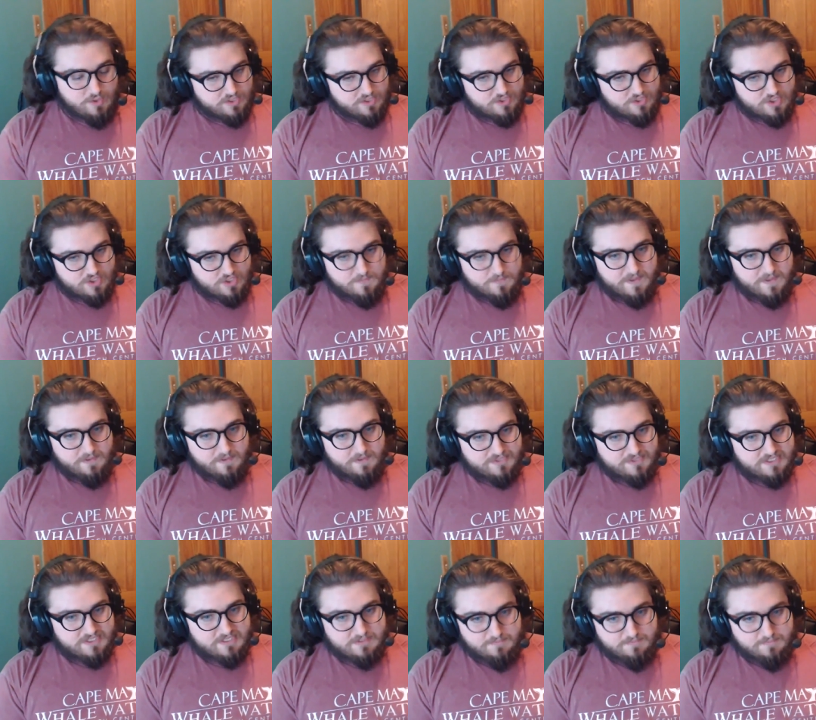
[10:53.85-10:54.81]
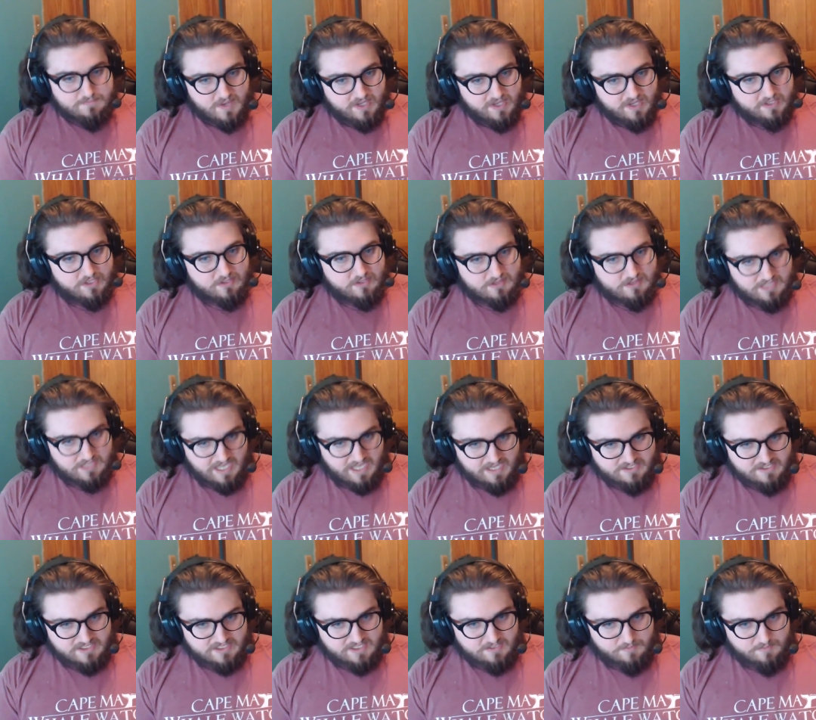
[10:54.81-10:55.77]
should be able to debug your
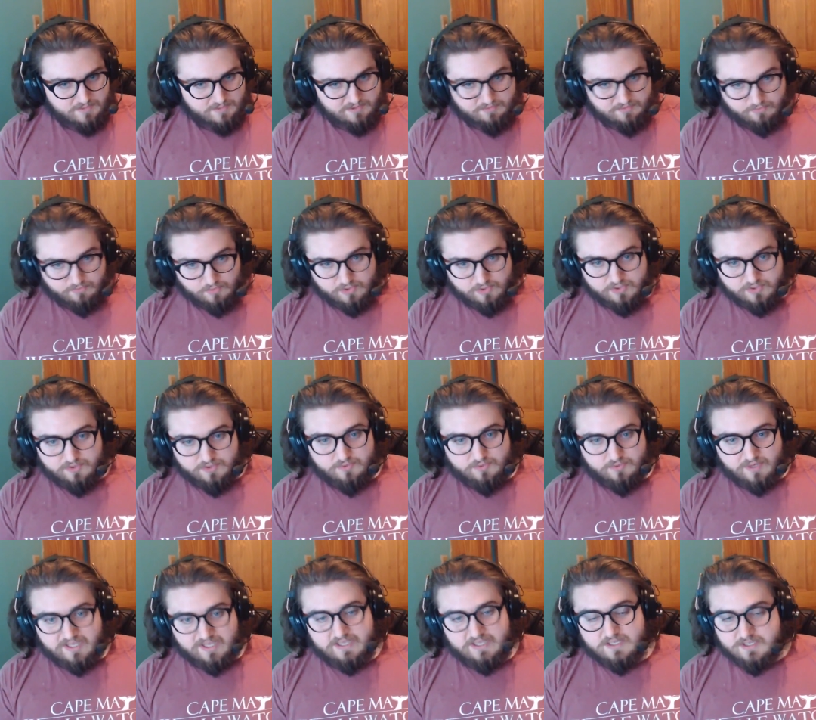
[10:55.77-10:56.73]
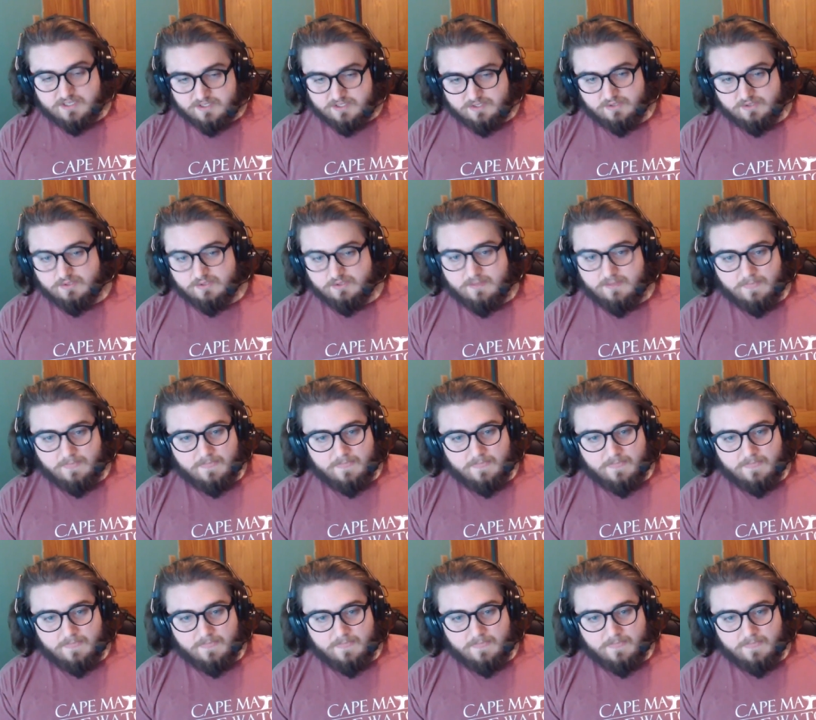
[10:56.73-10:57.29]
logic before you write code.